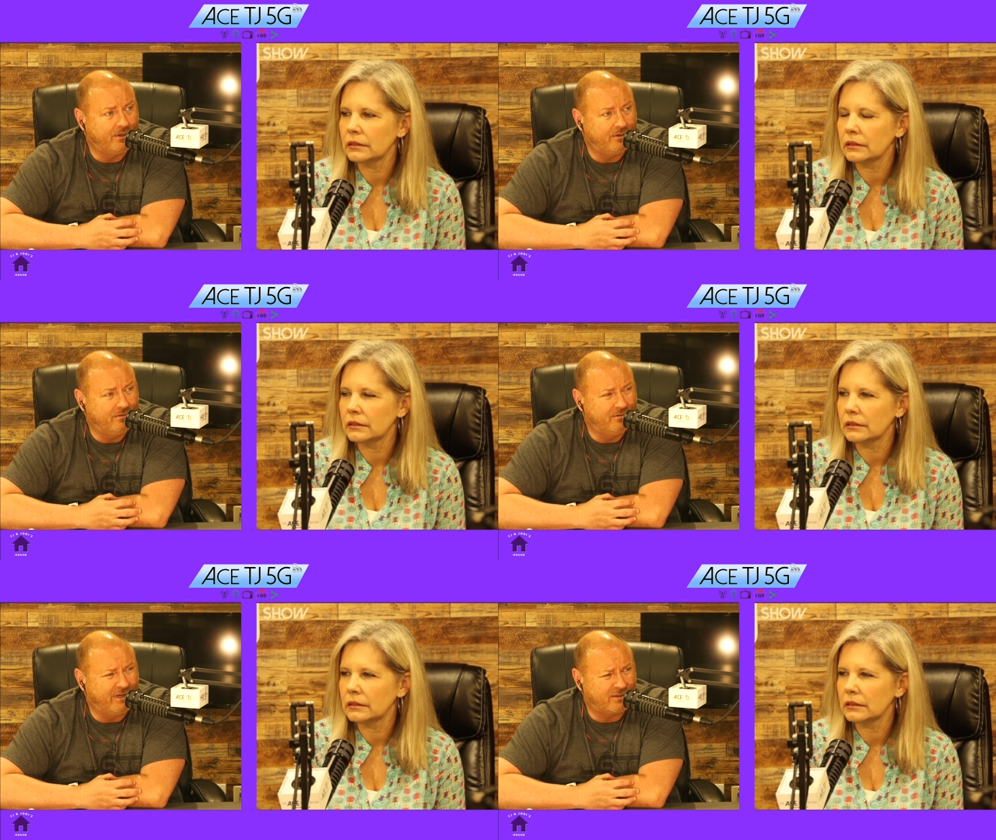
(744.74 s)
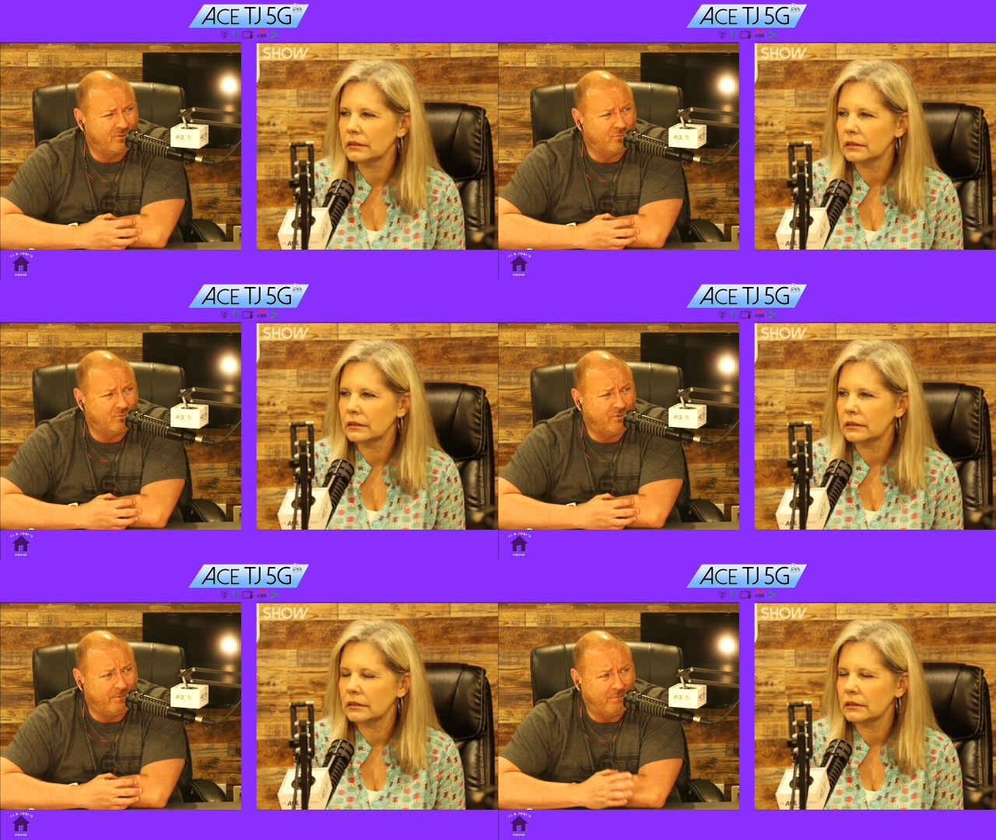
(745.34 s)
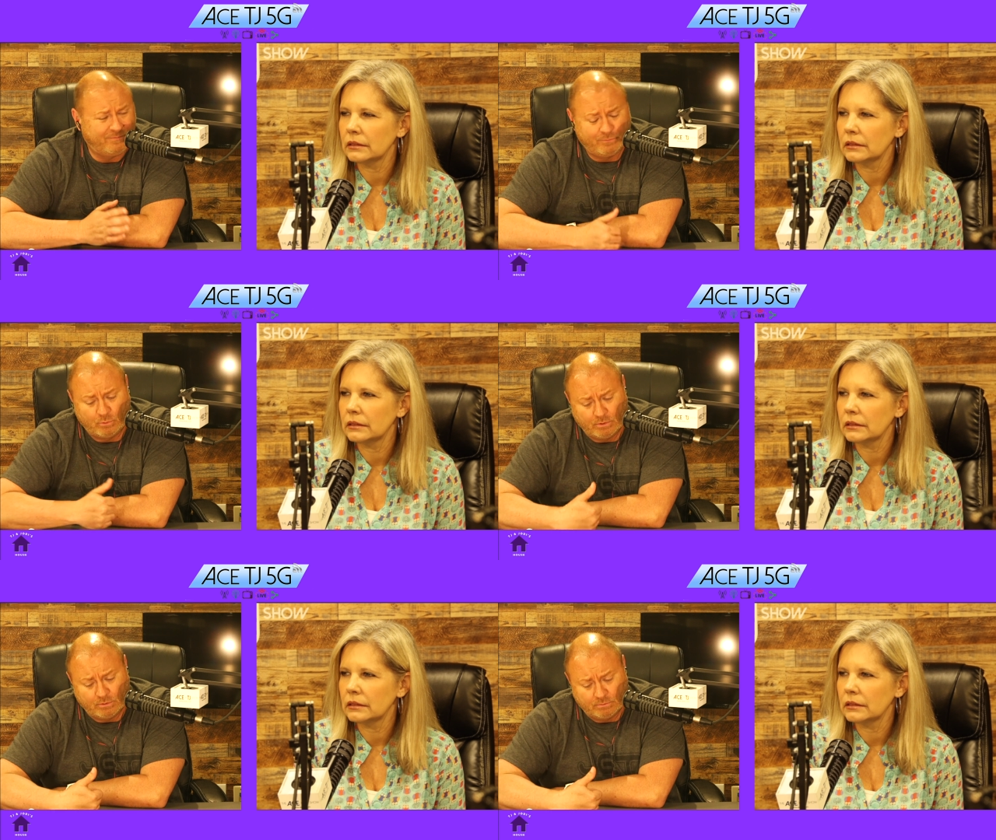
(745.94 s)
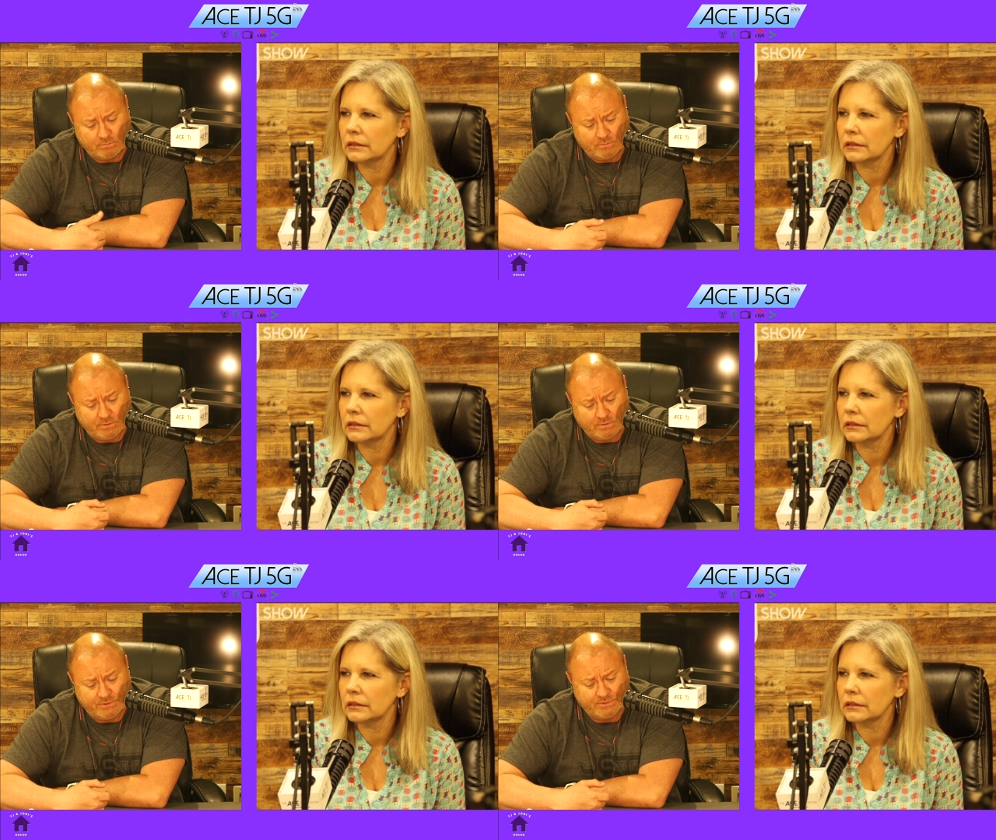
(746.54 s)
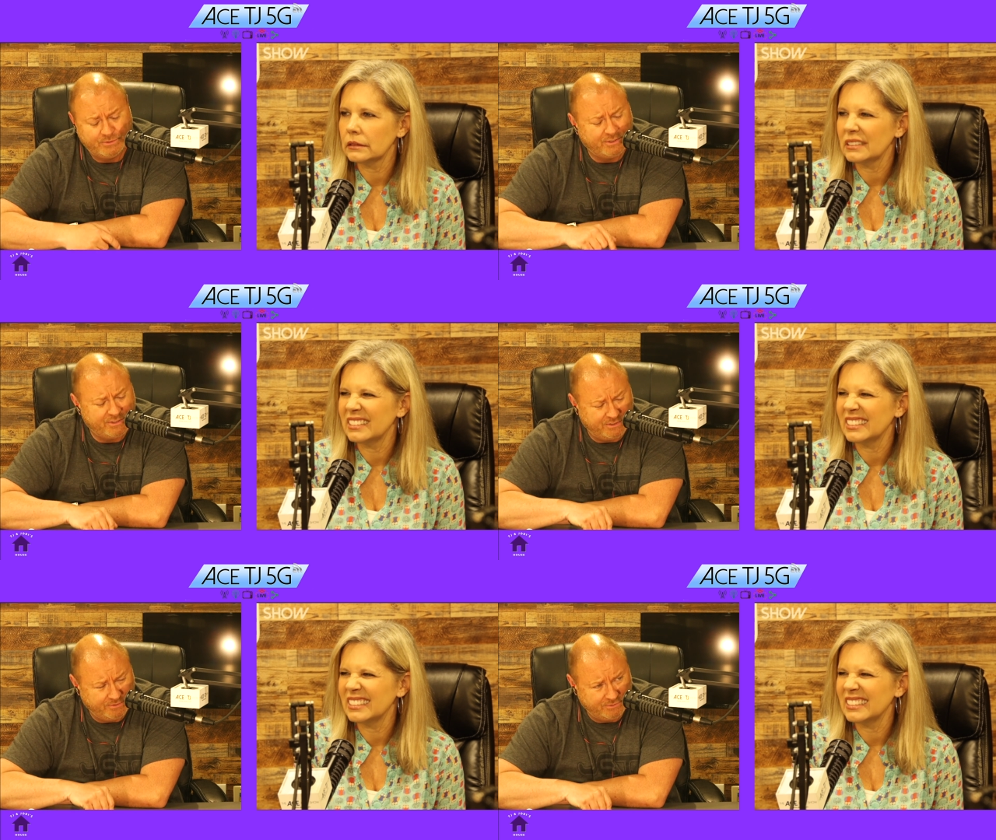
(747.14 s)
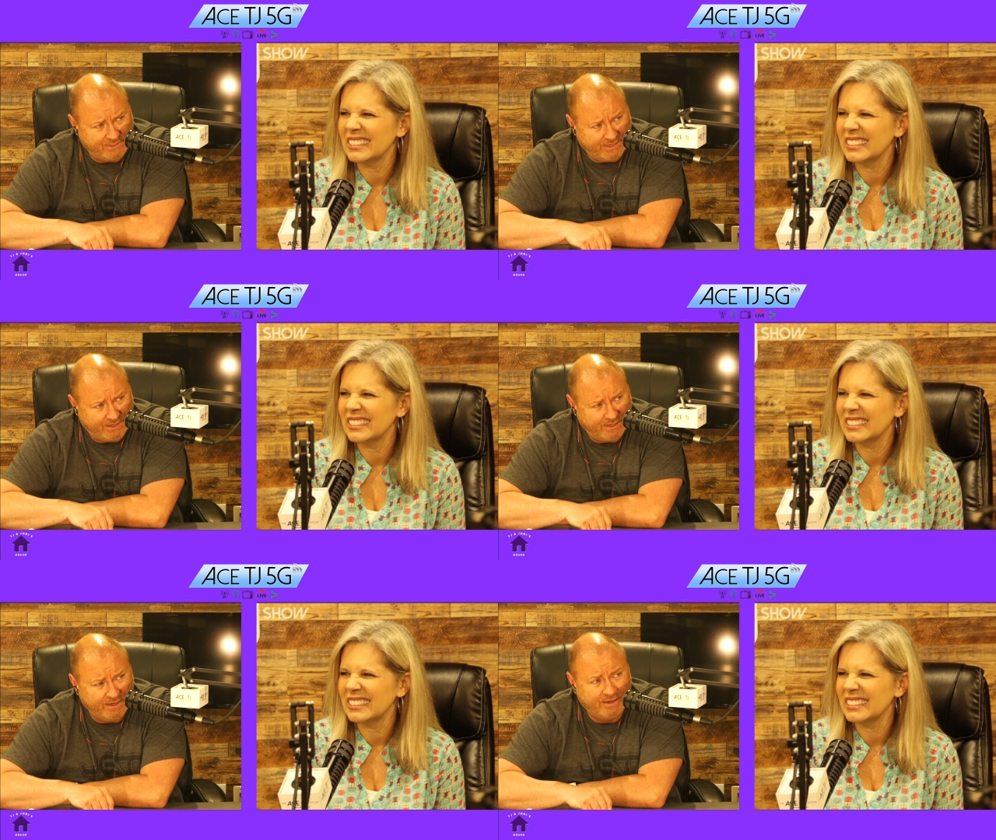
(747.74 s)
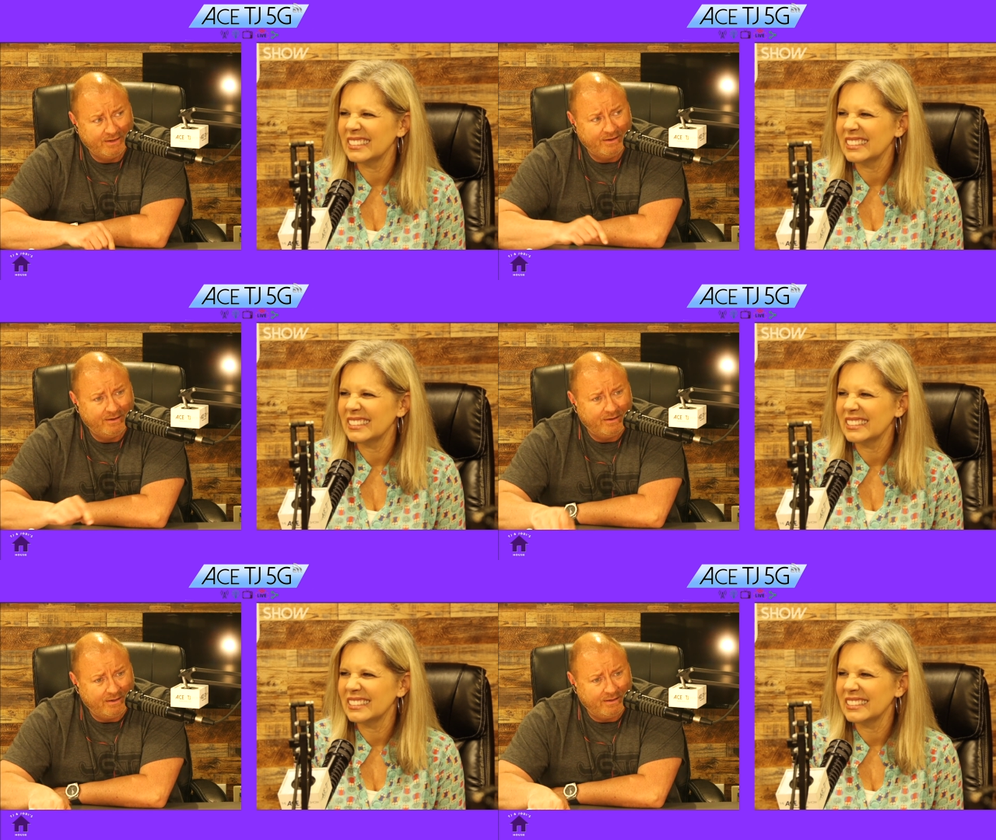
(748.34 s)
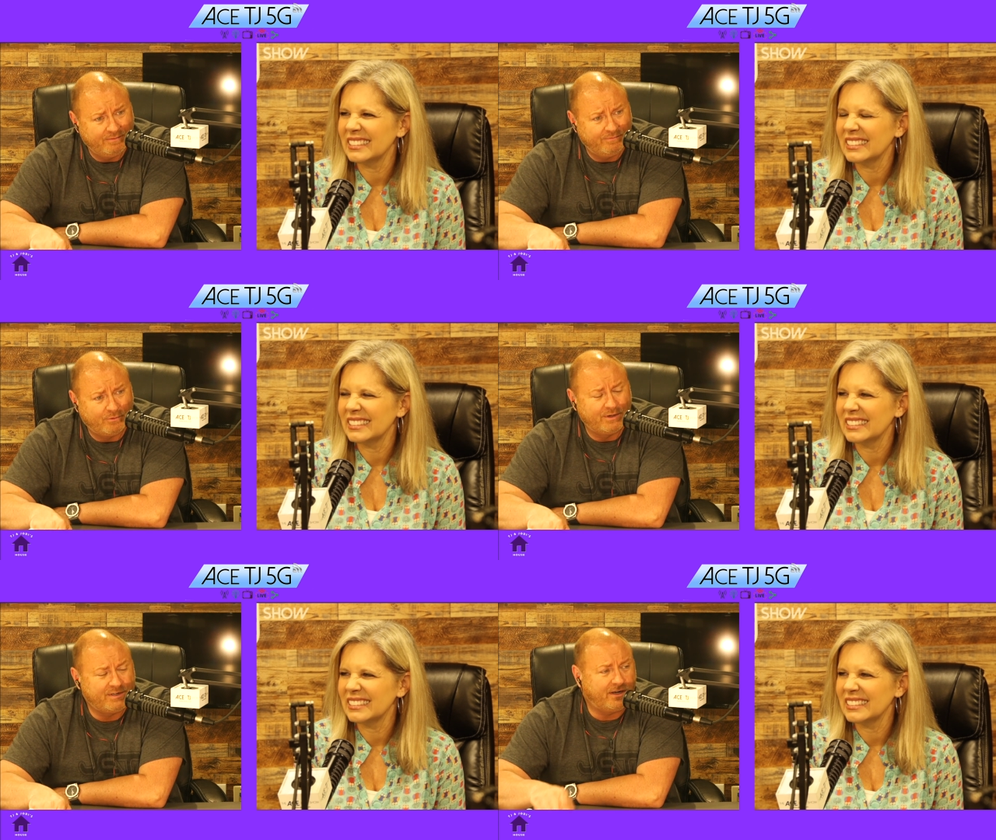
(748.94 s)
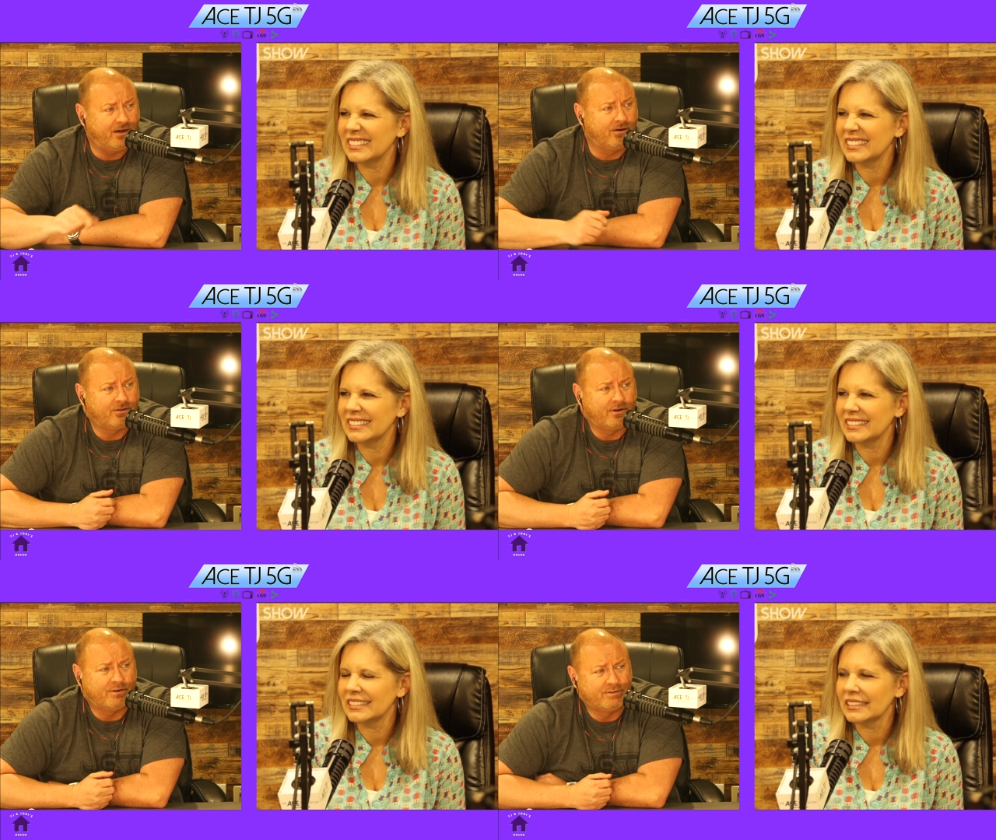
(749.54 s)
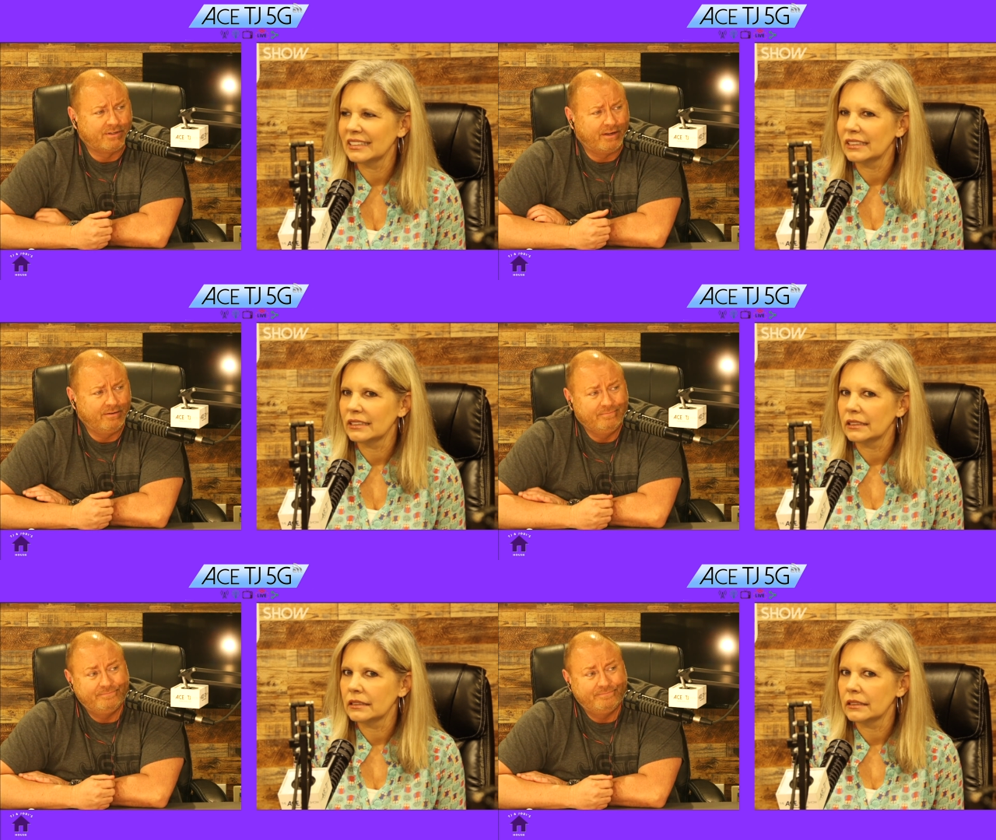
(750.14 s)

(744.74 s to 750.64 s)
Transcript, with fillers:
Speaker 1: it he's going to do it Tuesday and for it to air Thursday.